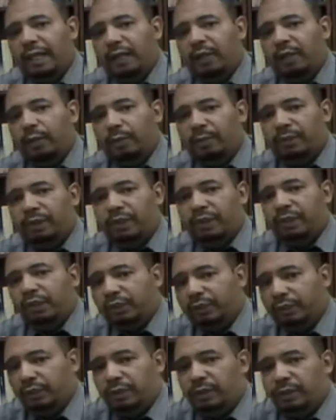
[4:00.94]

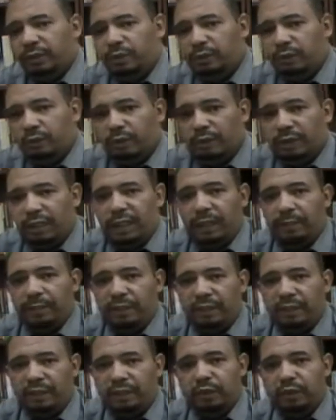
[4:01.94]
omniscient or
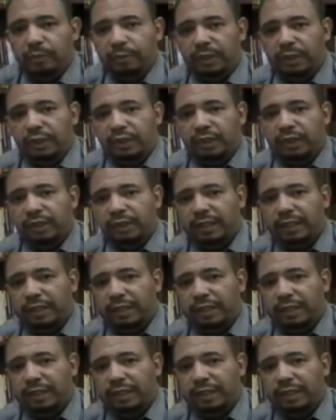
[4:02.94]
limited omniscient,